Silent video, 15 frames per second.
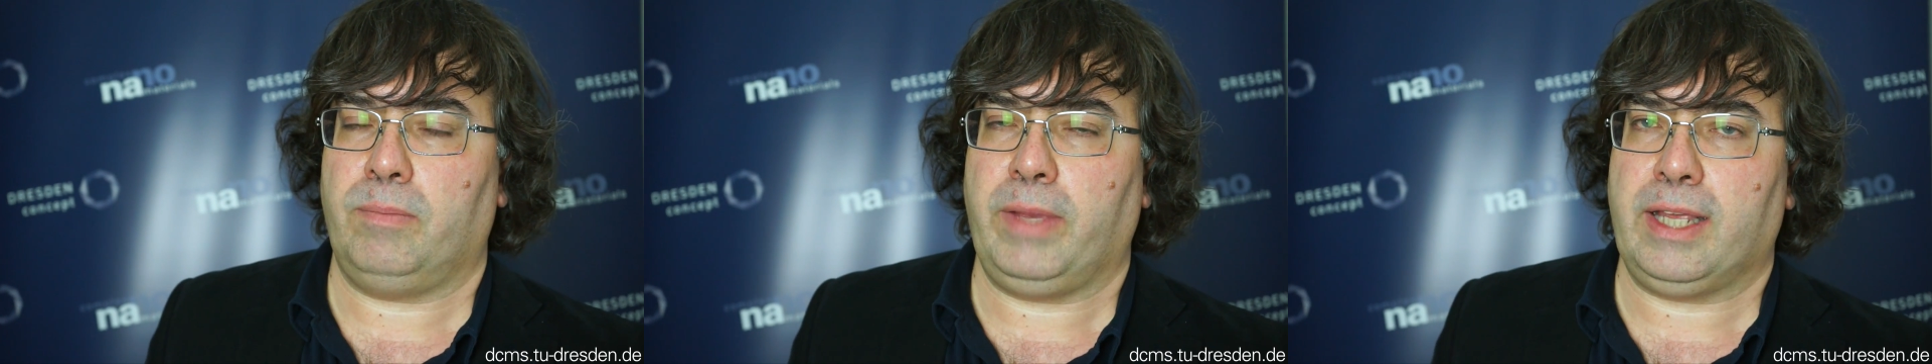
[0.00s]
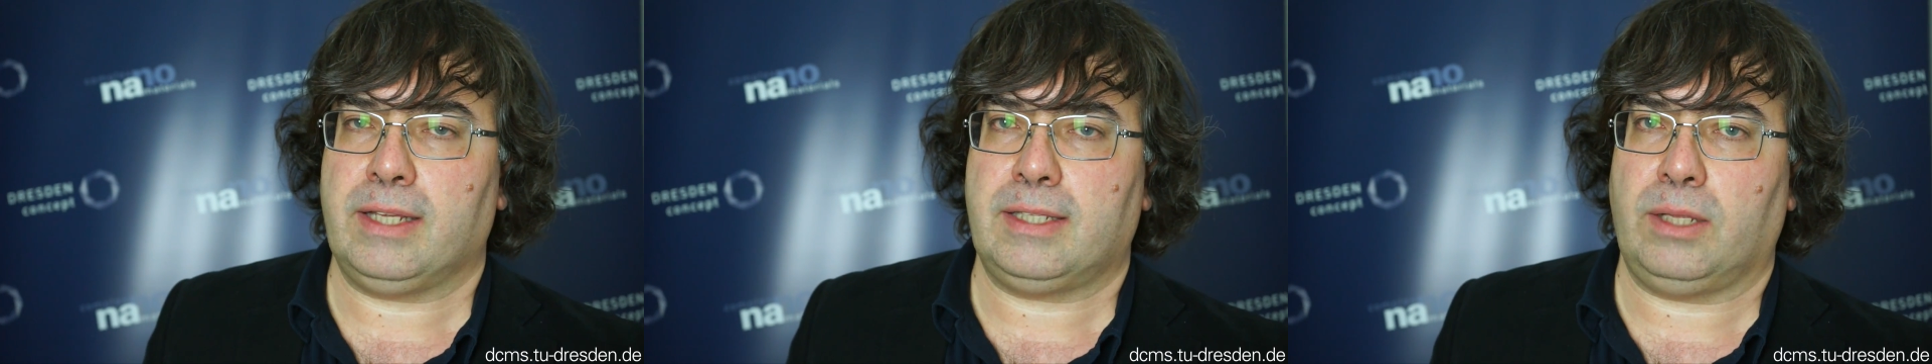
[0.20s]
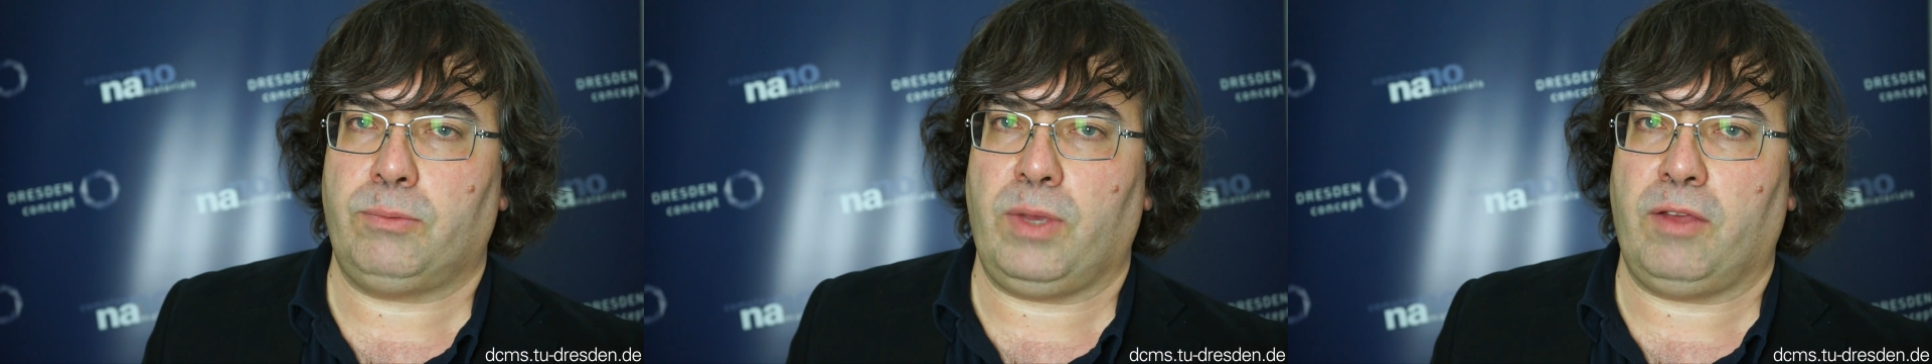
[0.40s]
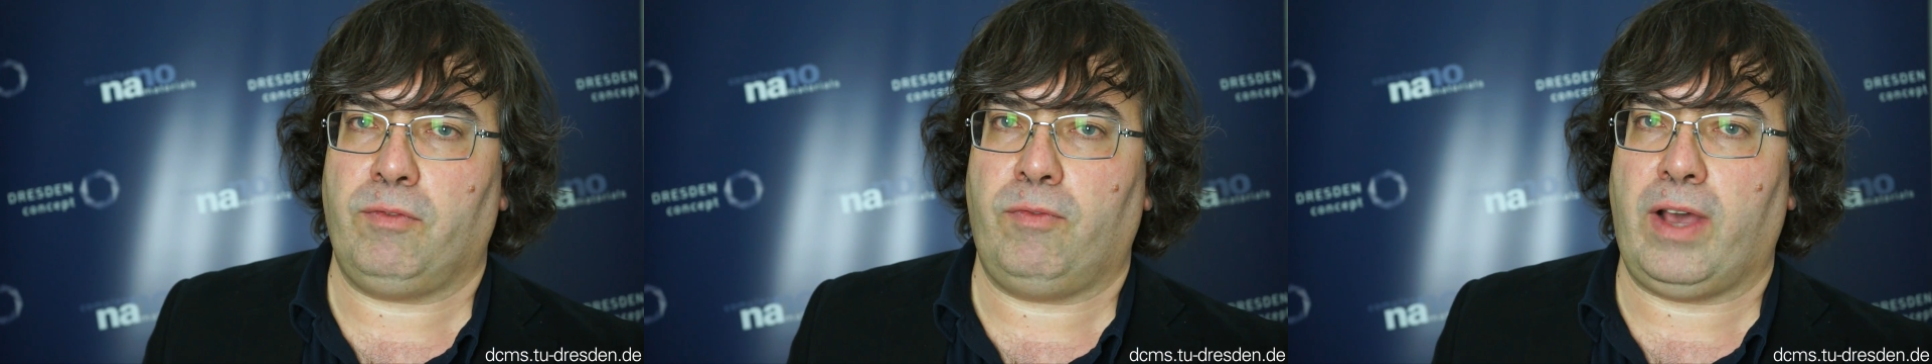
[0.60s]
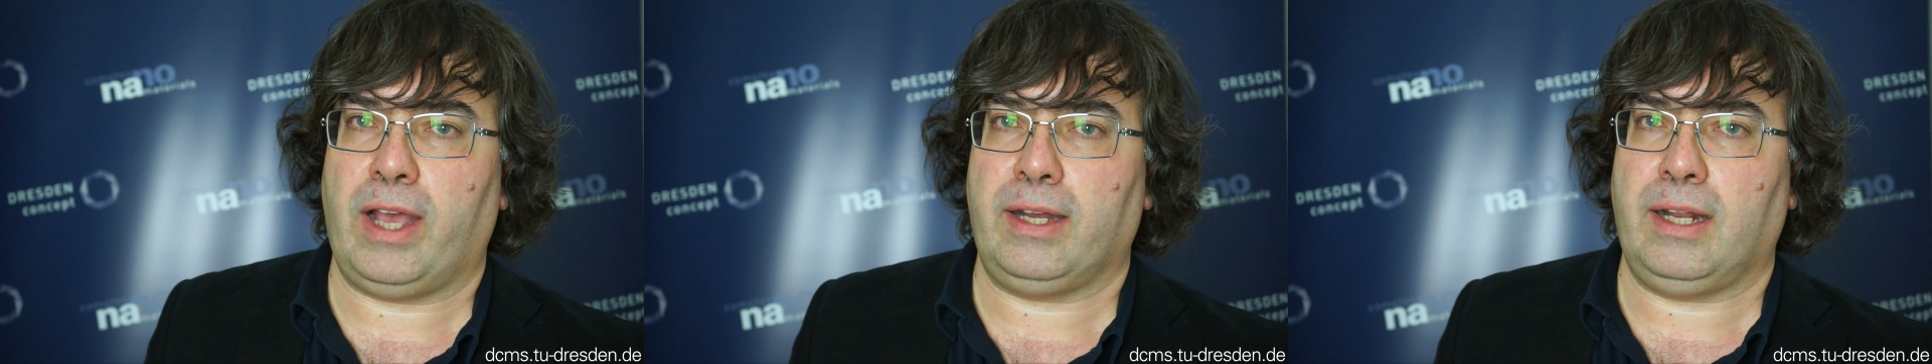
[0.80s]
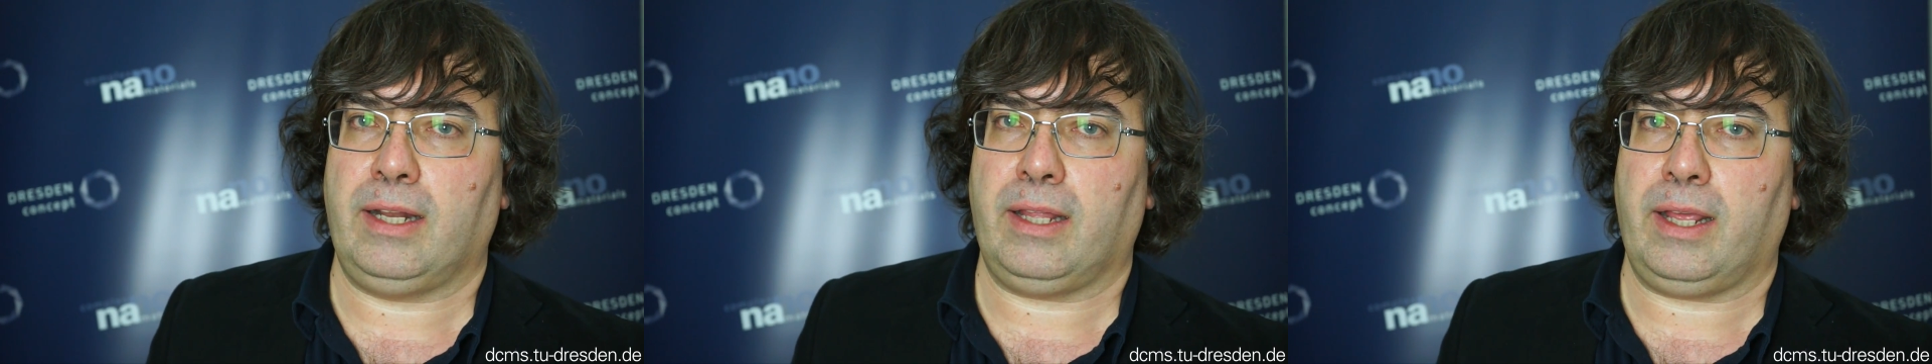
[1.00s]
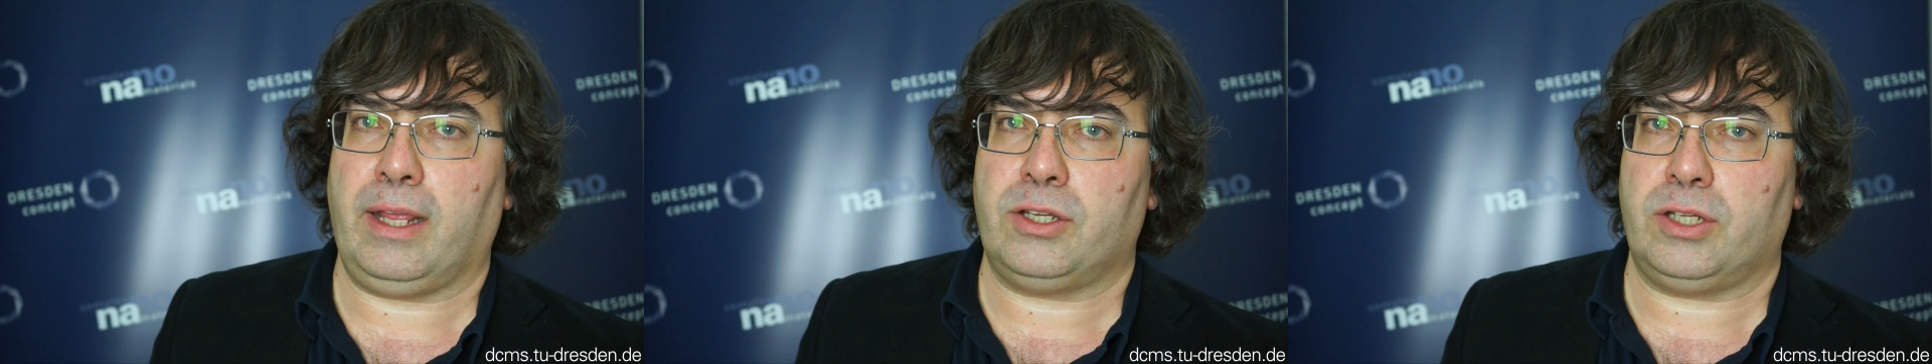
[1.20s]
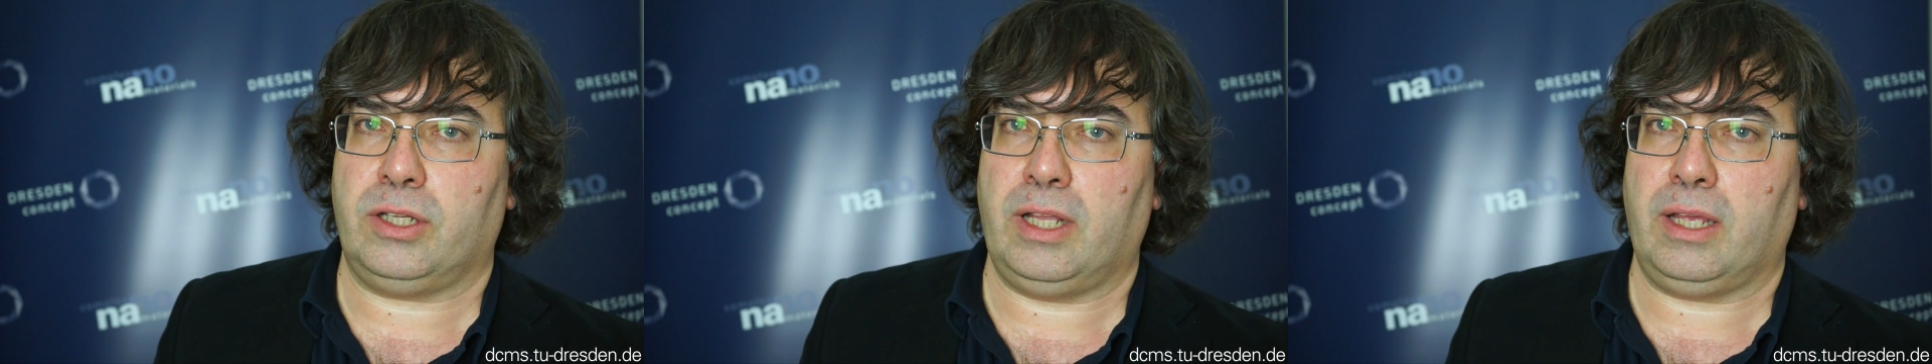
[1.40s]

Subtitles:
means that we have finally reached